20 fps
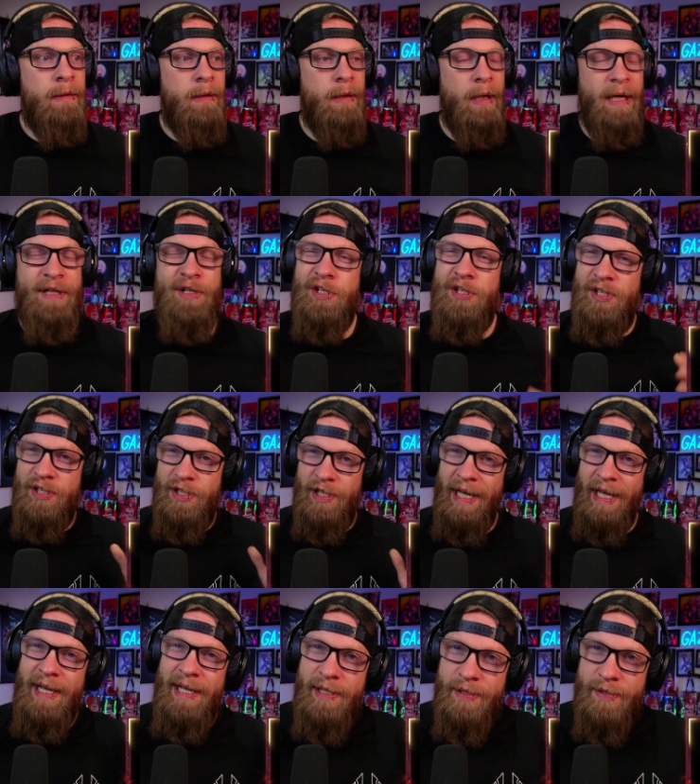like just
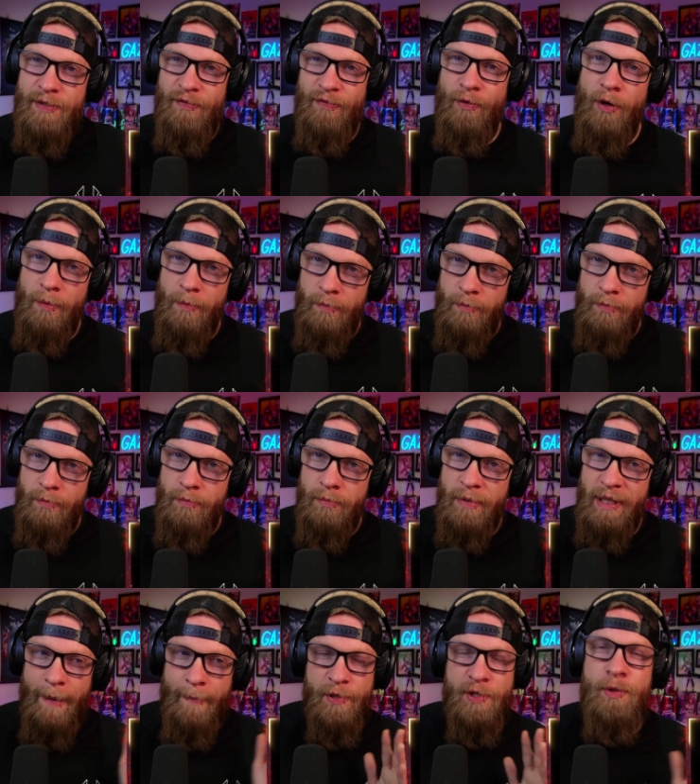scenes from
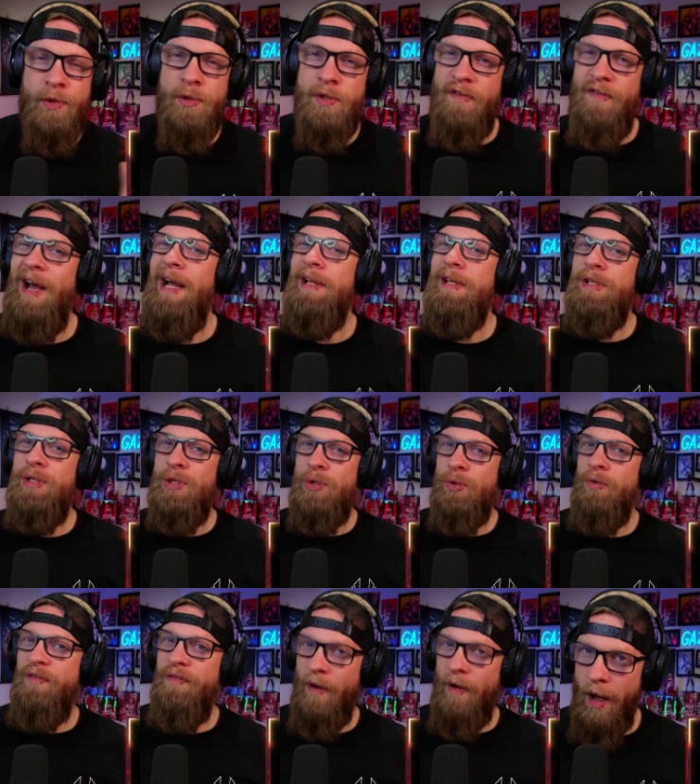the episodes we've had so
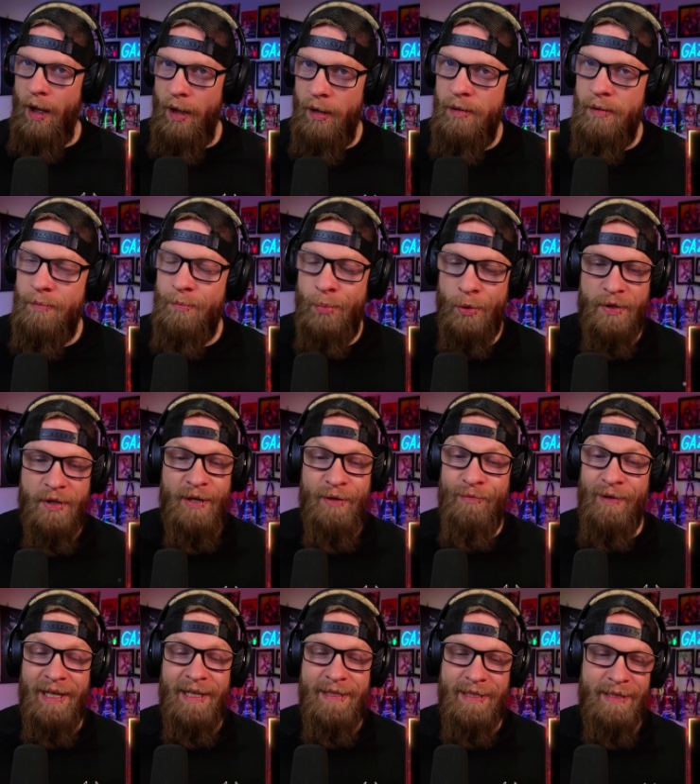far, but they
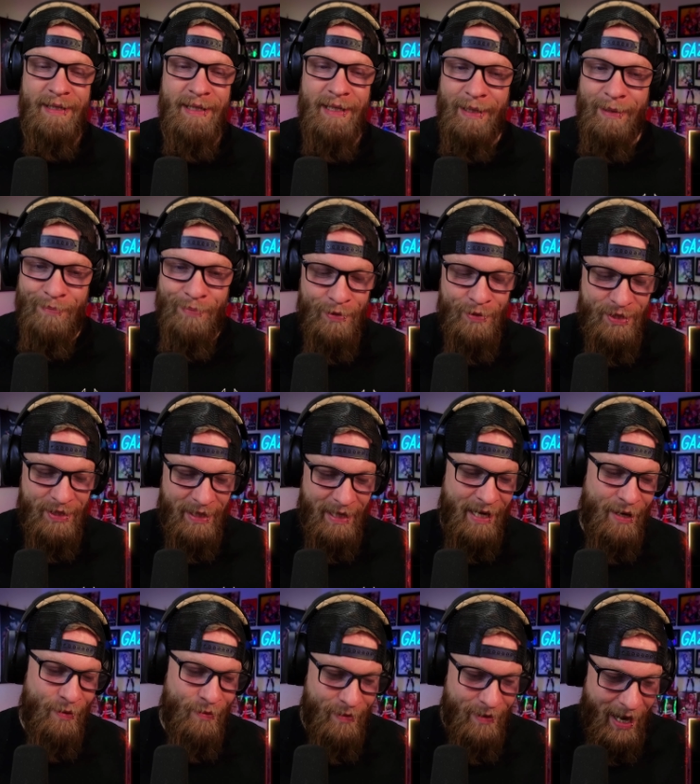really didn't. They pushed it
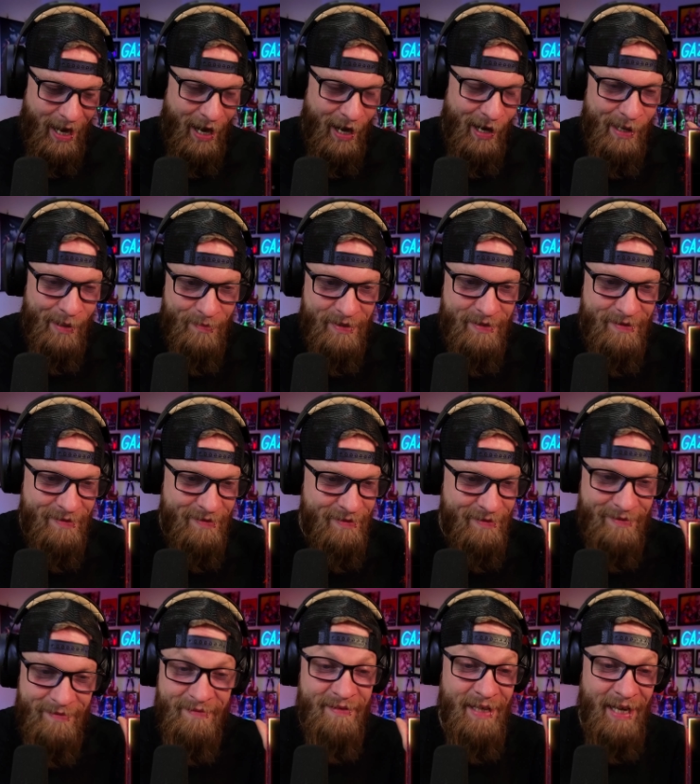out. I am
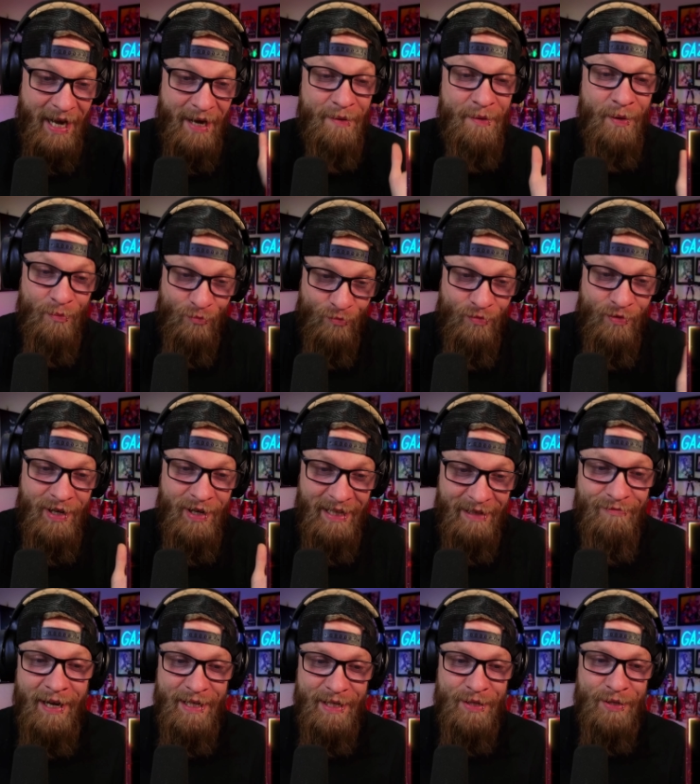I'm really
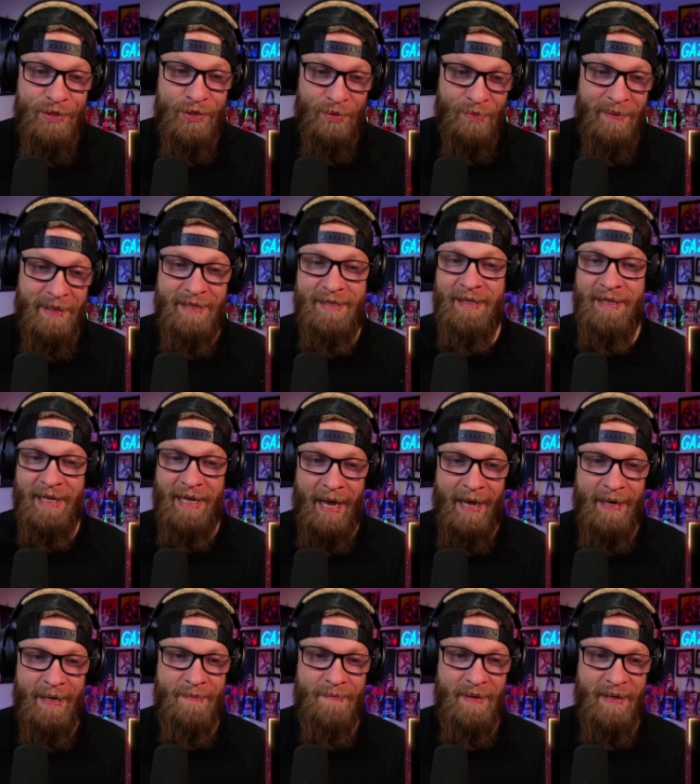ready to jump into the
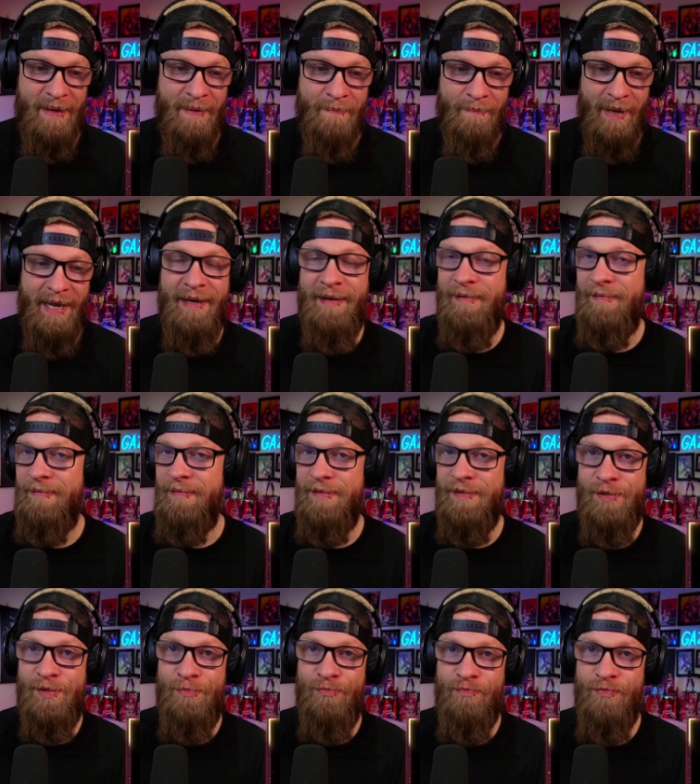Anime Men's
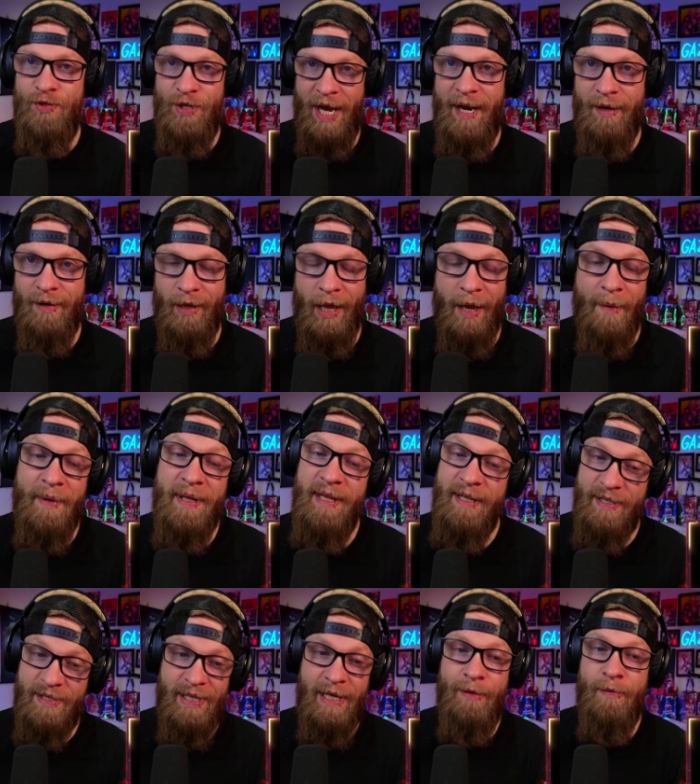channel. I mean, there's
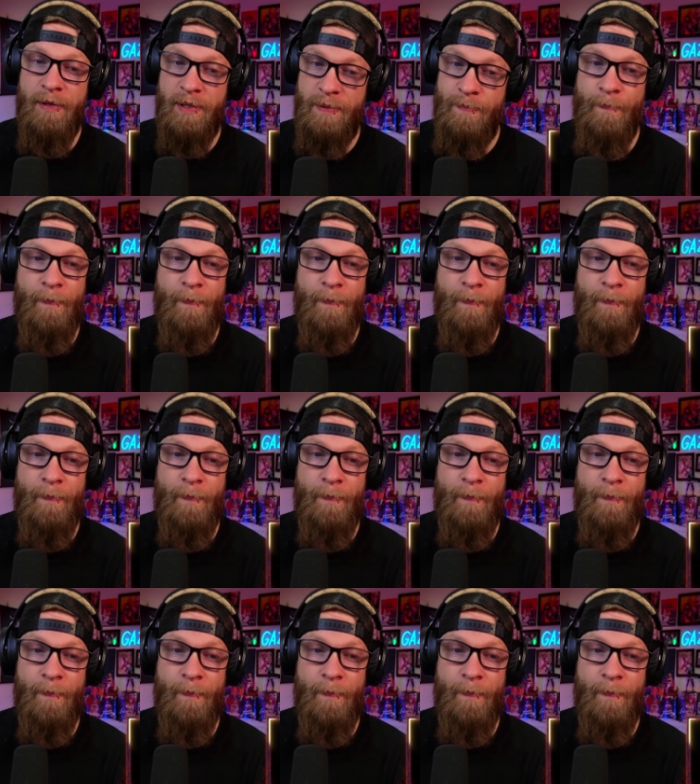serious